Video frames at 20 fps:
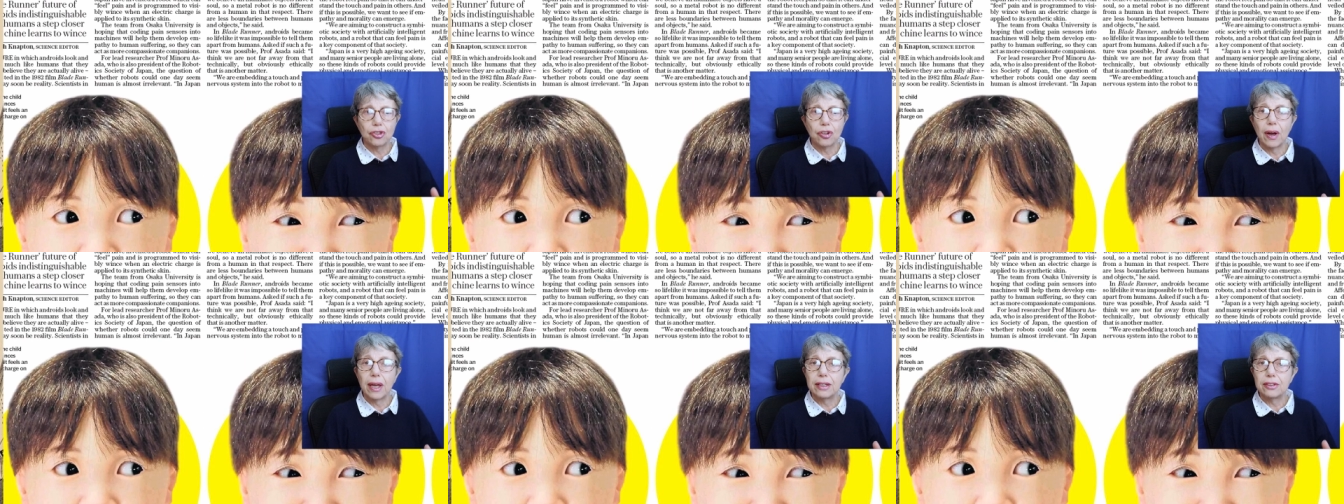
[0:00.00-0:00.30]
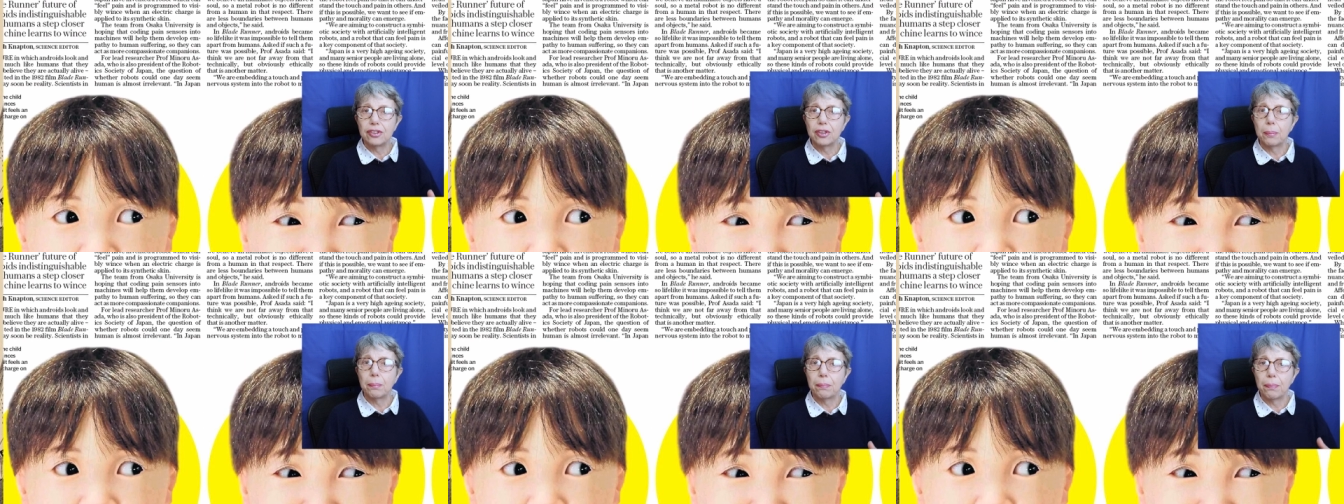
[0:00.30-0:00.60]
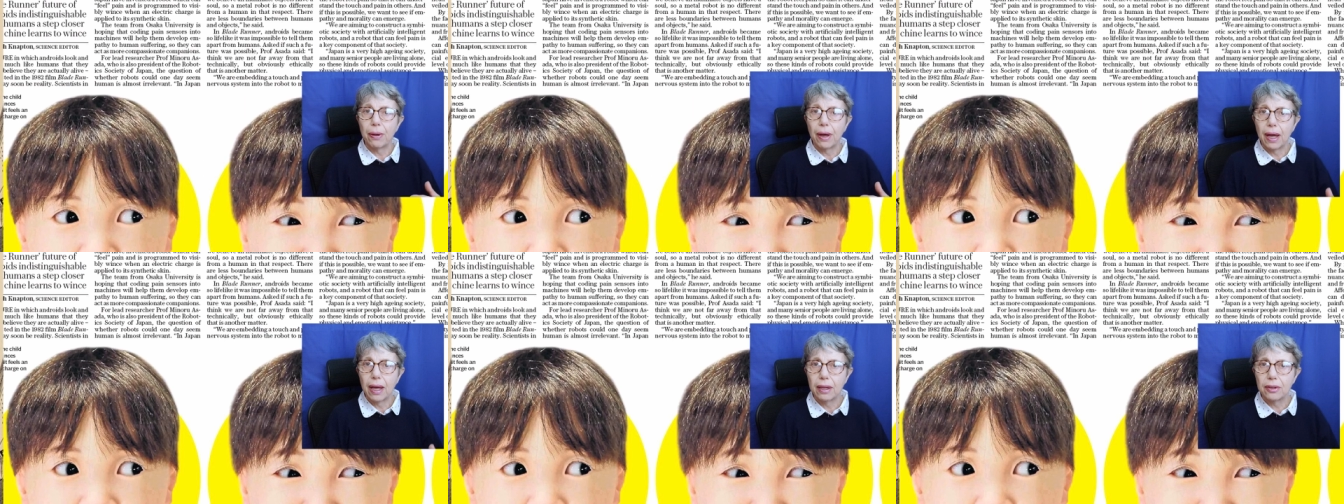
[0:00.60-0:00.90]
trying to
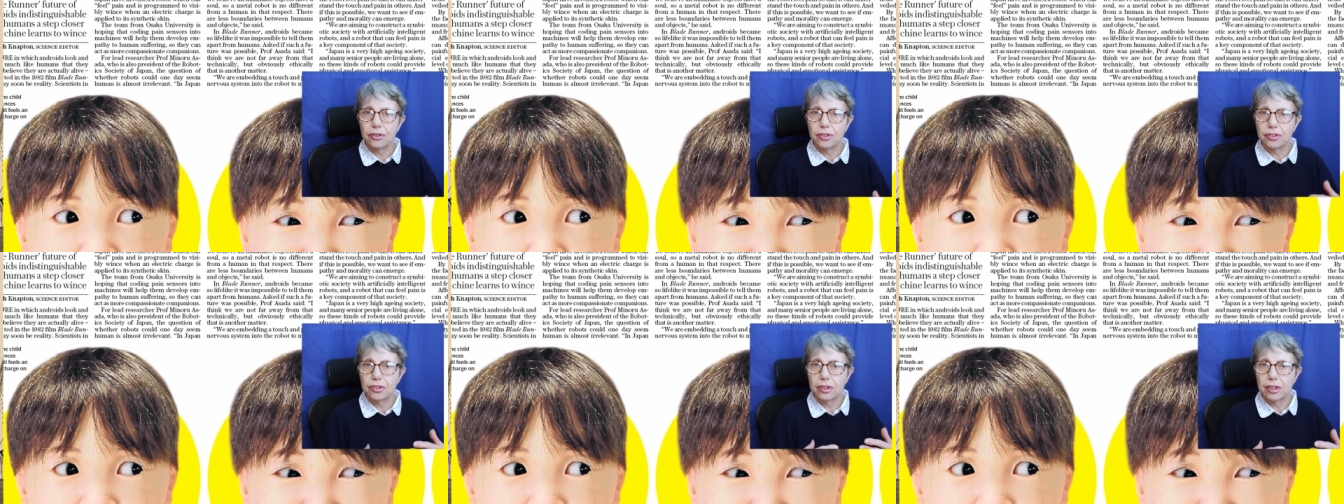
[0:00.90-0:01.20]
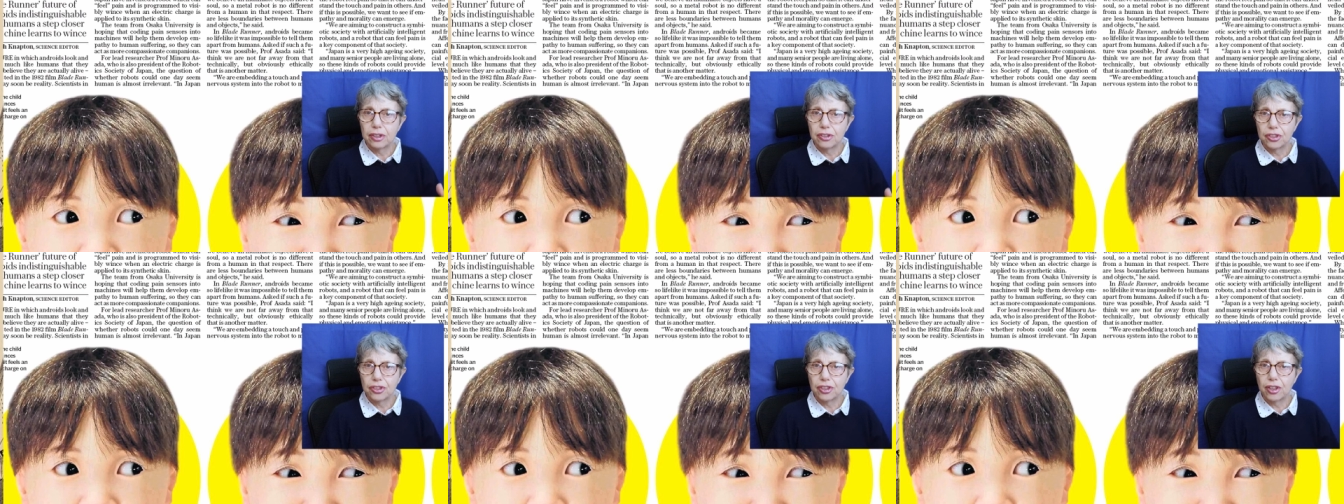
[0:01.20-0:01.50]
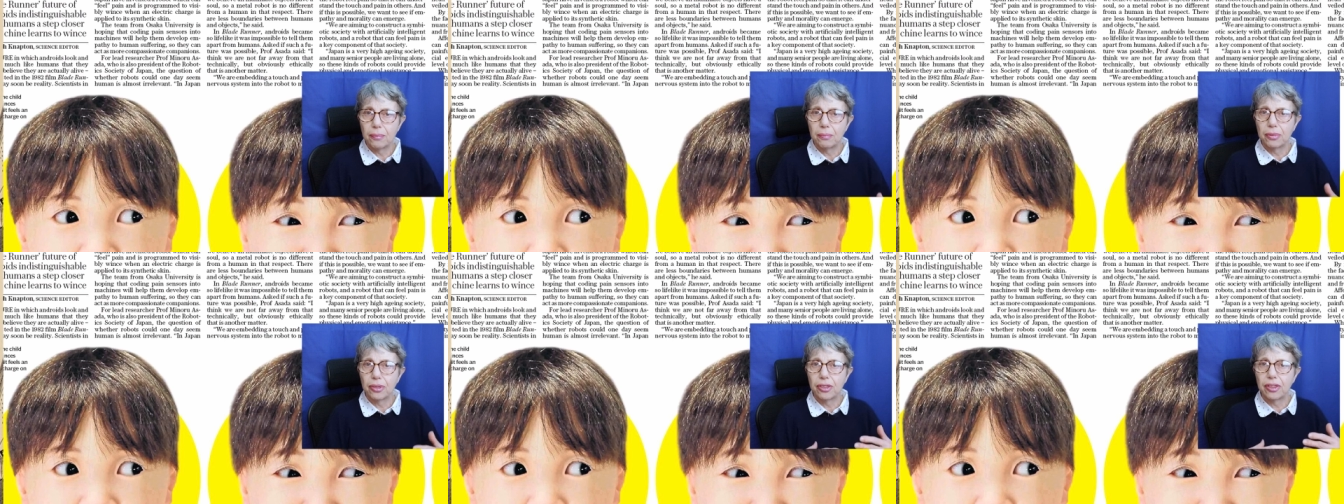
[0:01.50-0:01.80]
pass
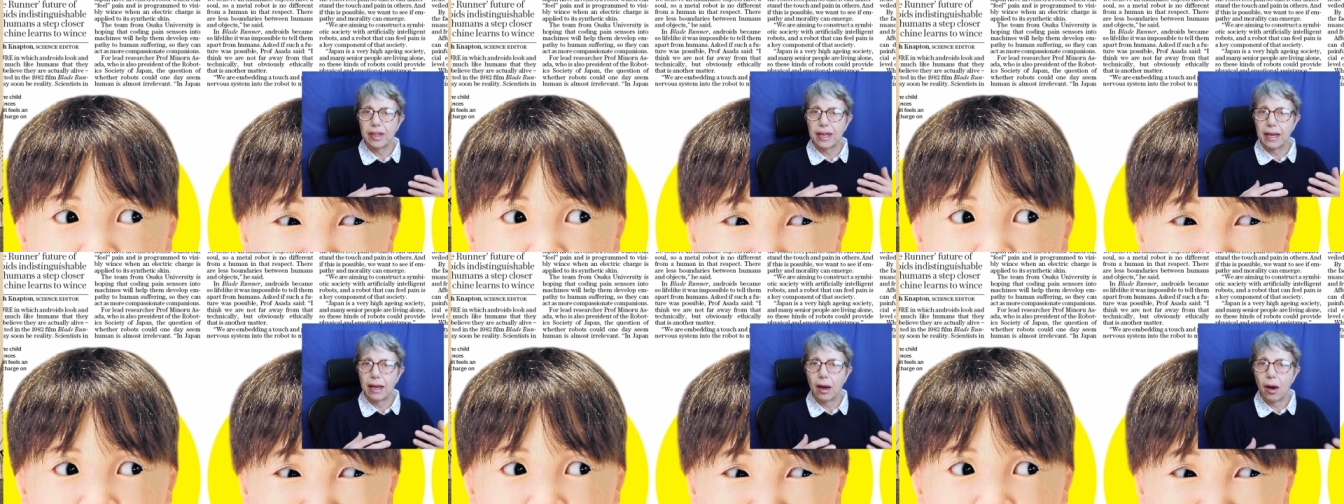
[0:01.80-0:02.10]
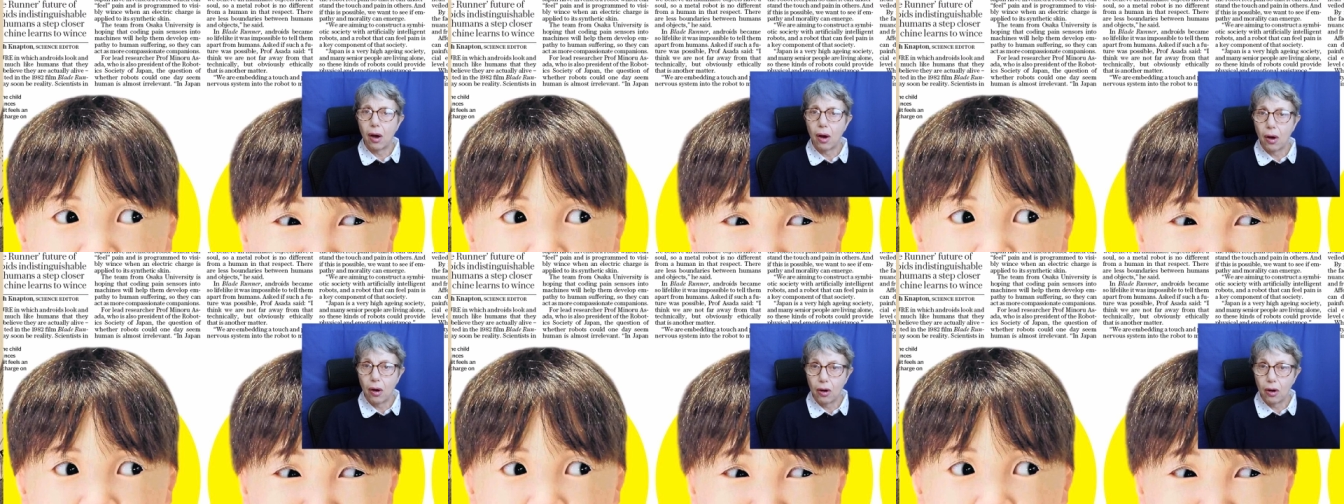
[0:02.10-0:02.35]
something